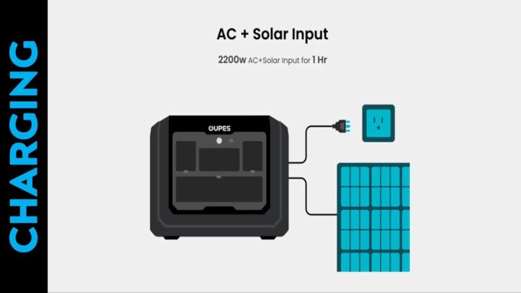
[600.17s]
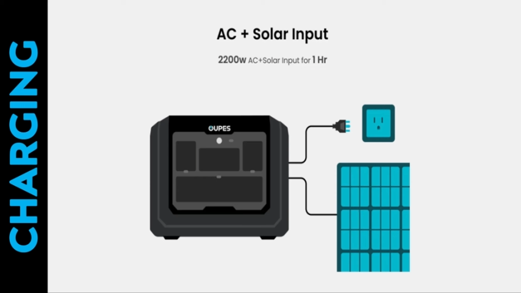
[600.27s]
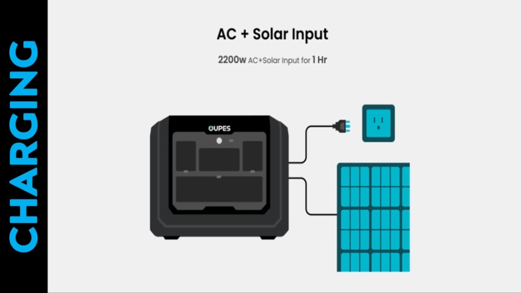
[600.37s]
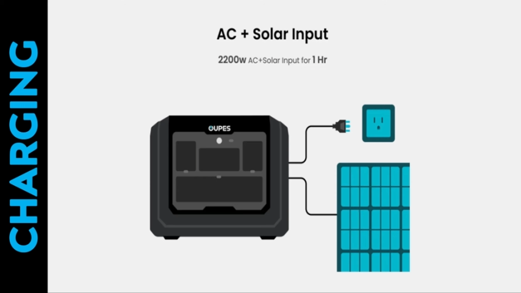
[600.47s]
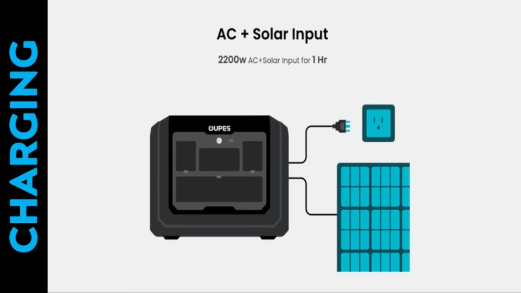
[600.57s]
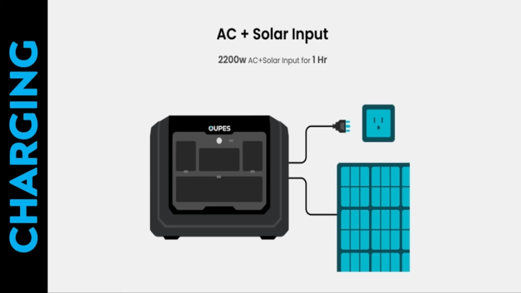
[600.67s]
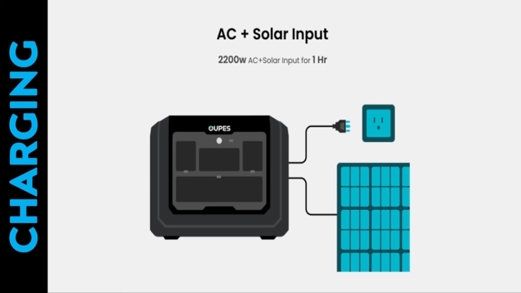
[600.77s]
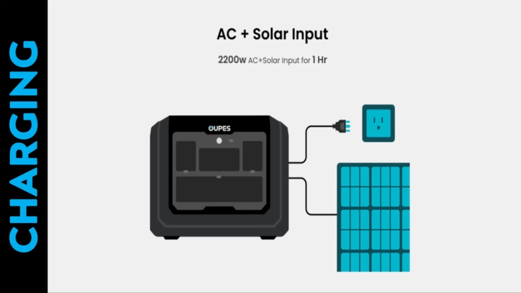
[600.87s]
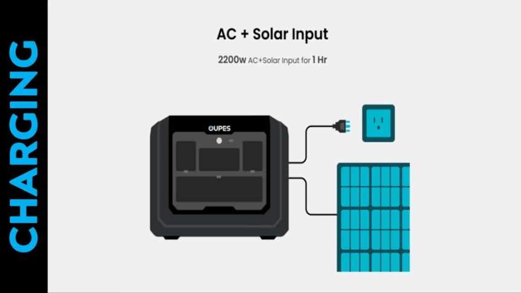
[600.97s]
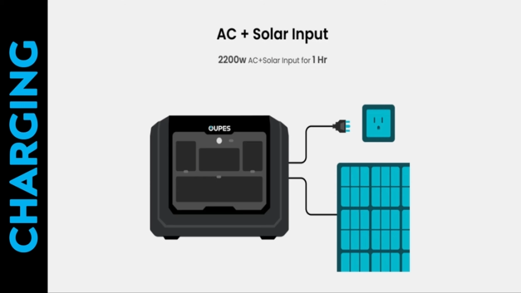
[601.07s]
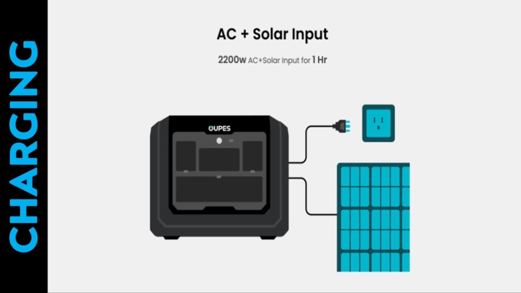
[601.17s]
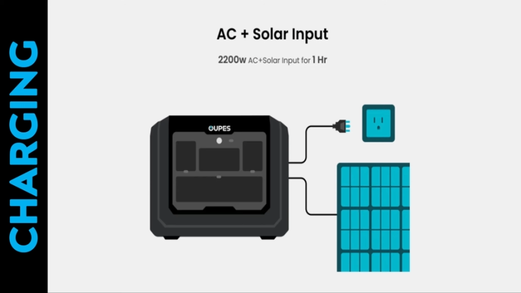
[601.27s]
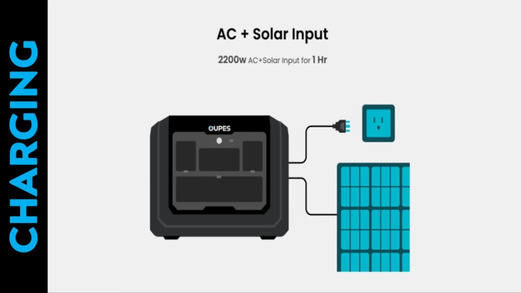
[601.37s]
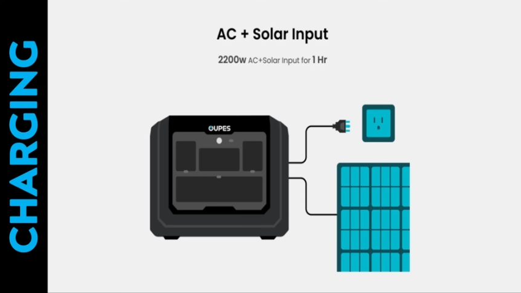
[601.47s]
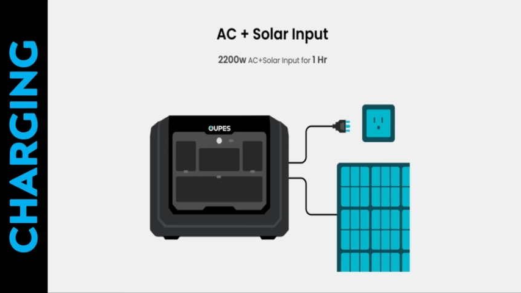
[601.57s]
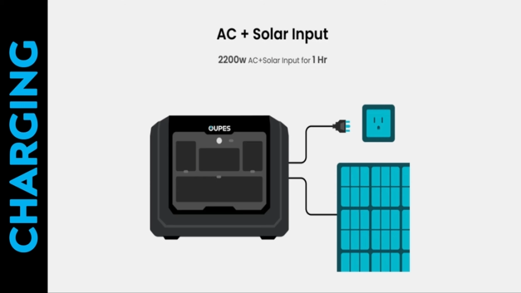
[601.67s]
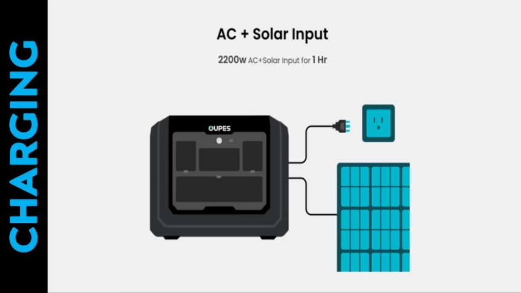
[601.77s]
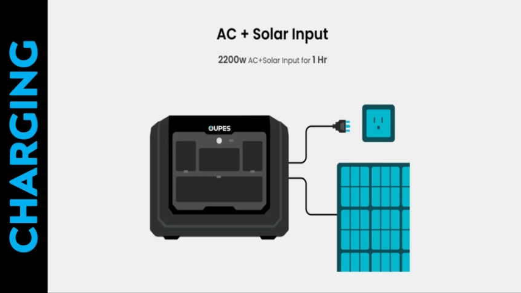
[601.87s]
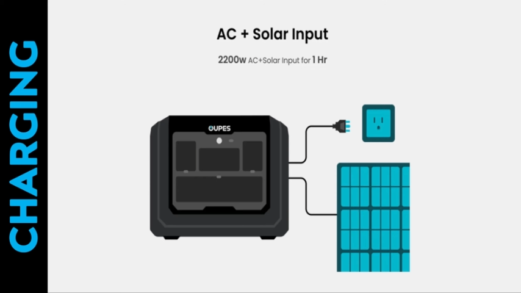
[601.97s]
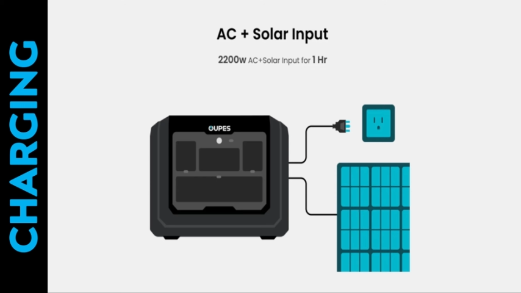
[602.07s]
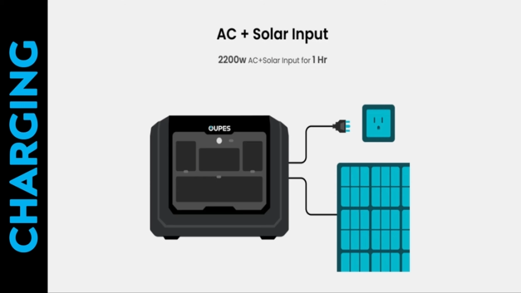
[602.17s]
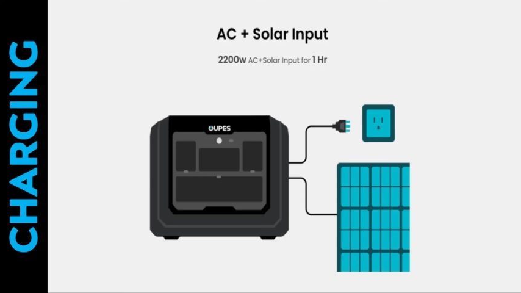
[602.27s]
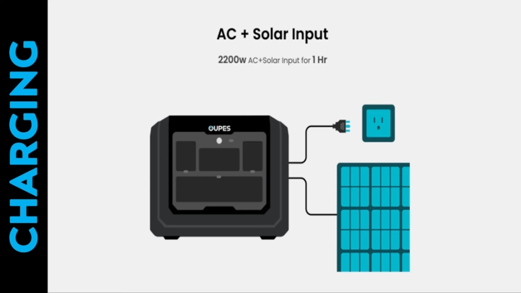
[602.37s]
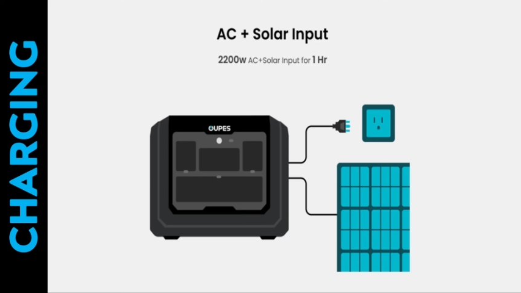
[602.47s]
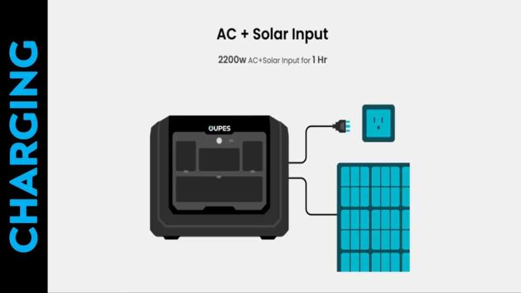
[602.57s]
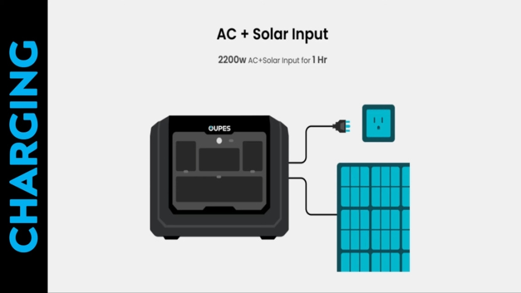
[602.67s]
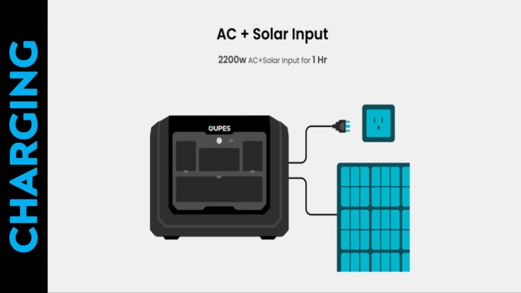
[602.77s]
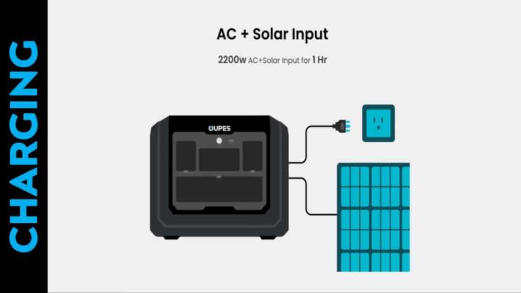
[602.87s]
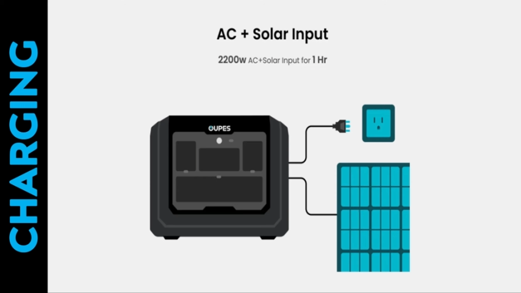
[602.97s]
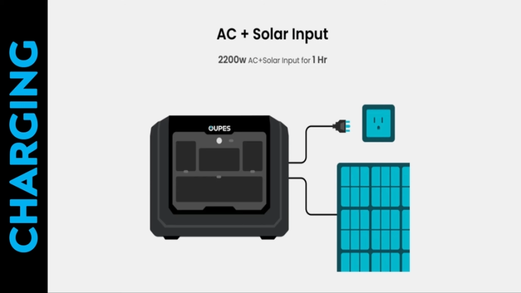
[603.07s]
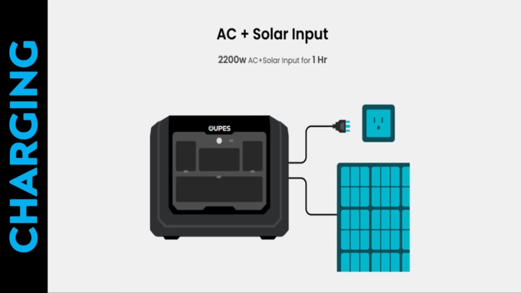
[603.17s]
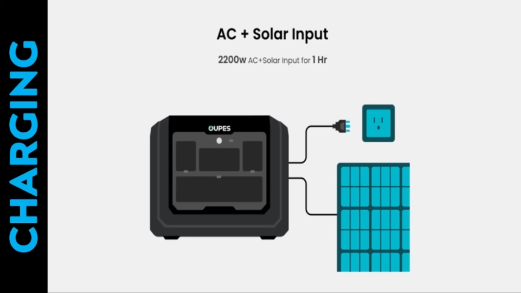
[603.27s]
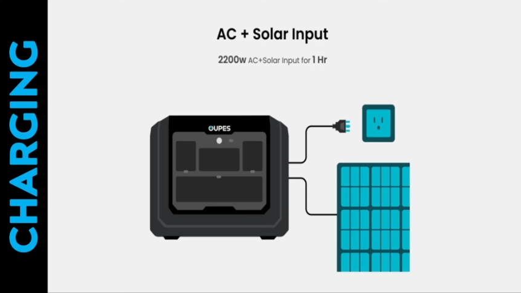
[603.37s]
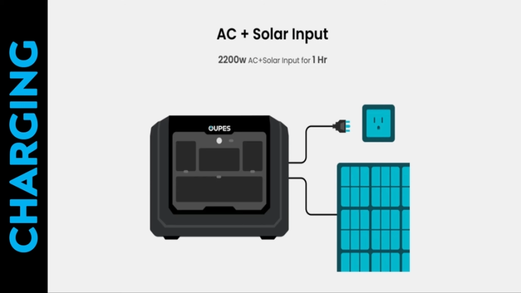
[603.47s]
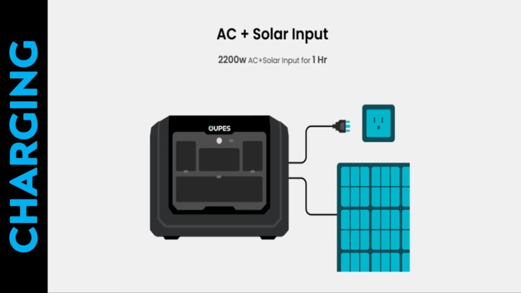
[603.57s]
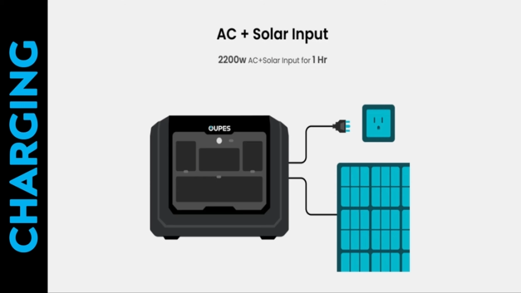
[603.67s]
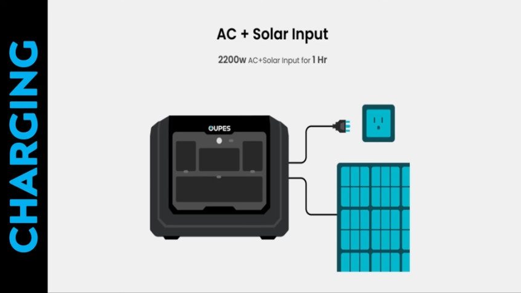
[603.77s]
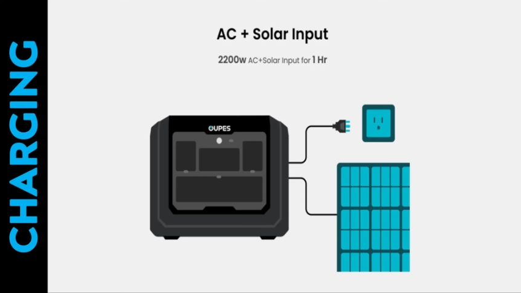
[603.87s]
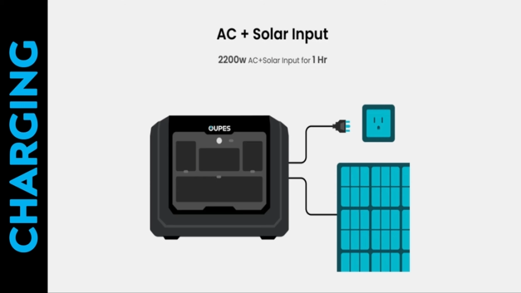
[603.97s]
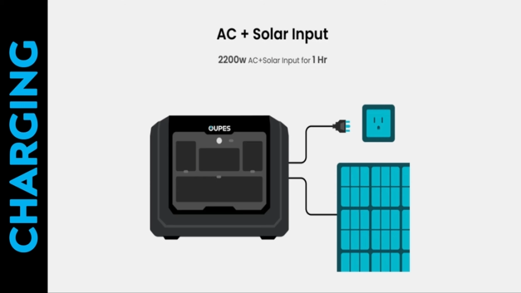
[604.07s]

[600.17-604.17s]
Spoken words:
[unreadable: no face in view]